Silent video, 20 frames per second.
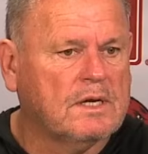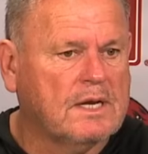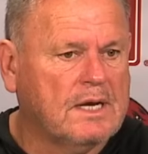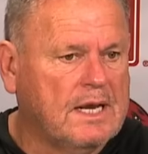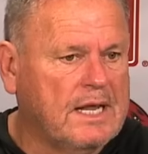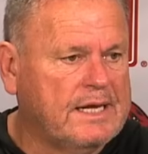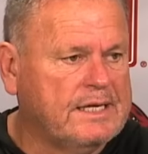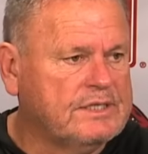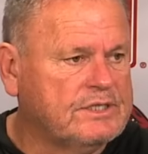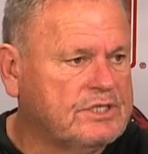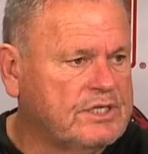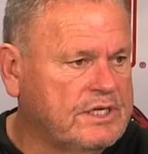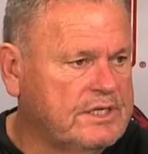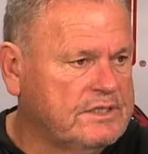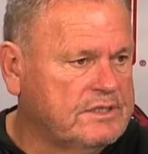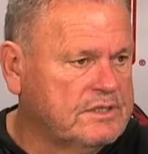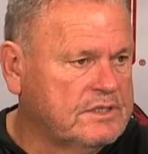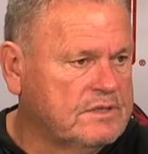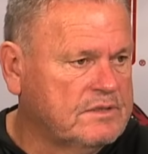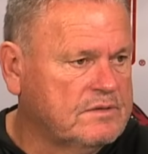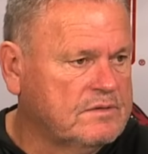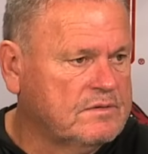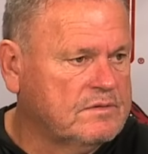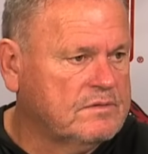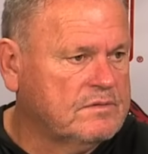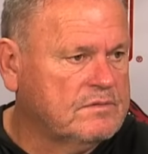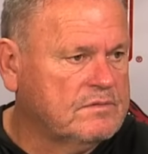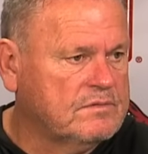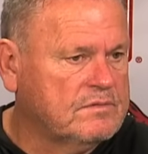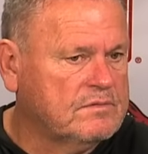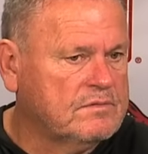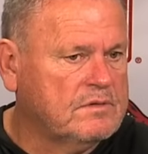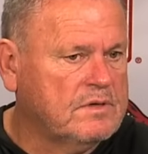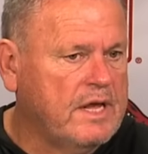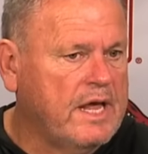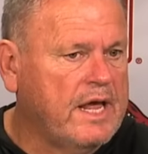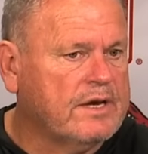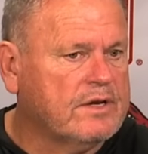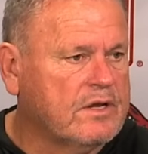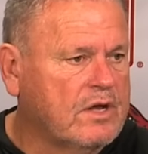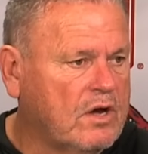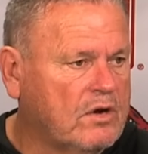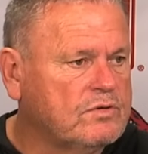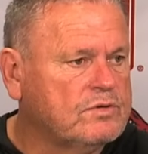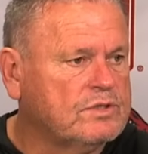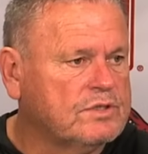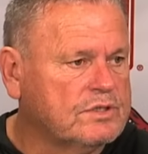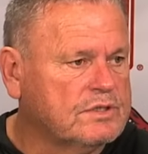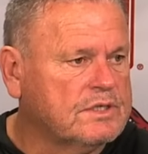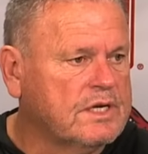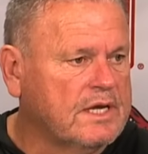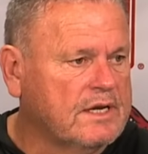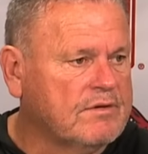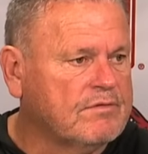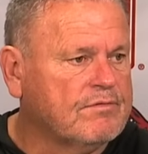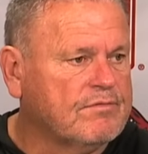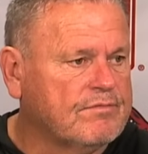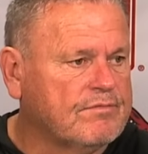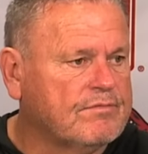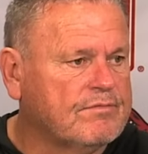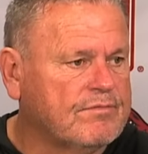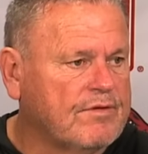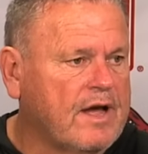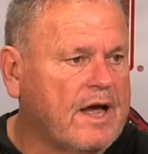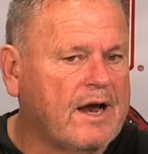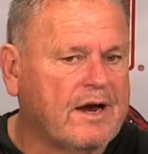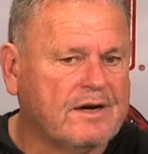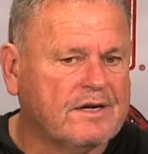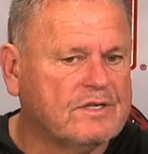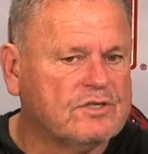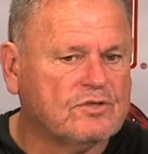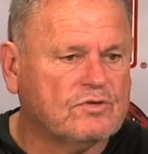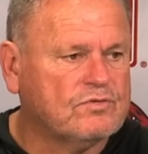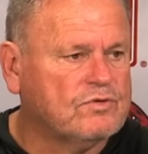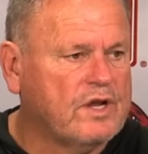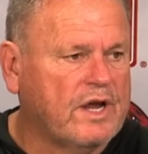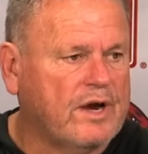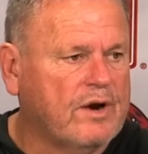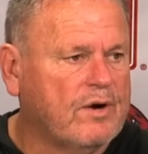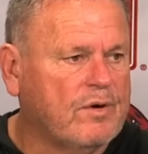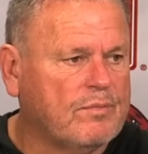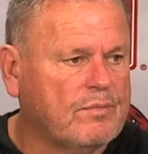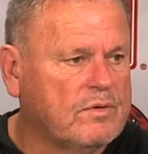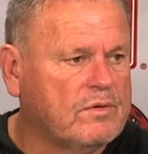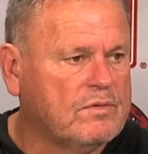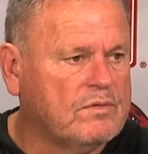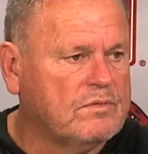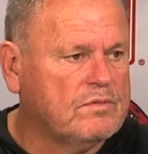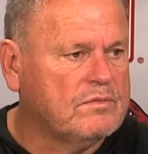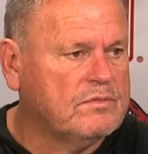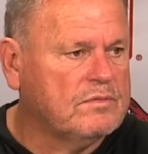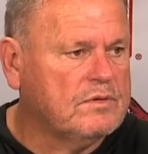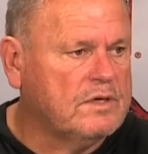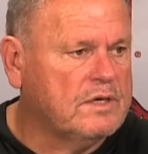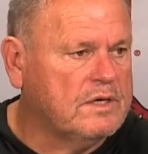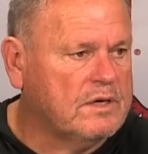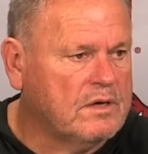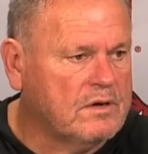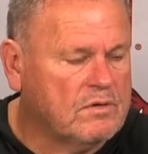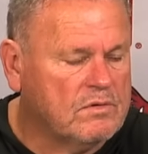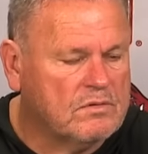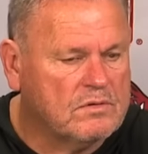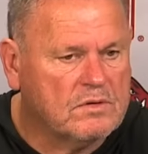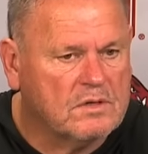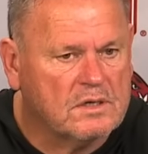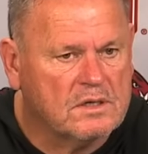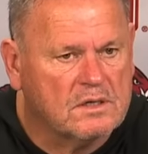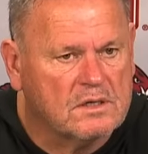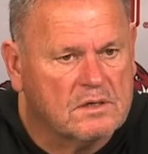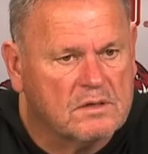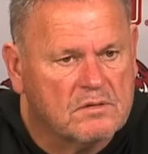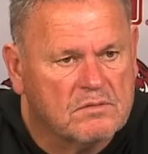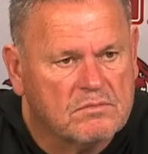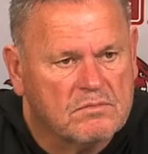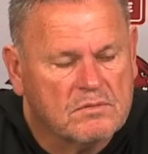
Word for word: late-season head coaches getting fired. It's terrible, you know. Uh,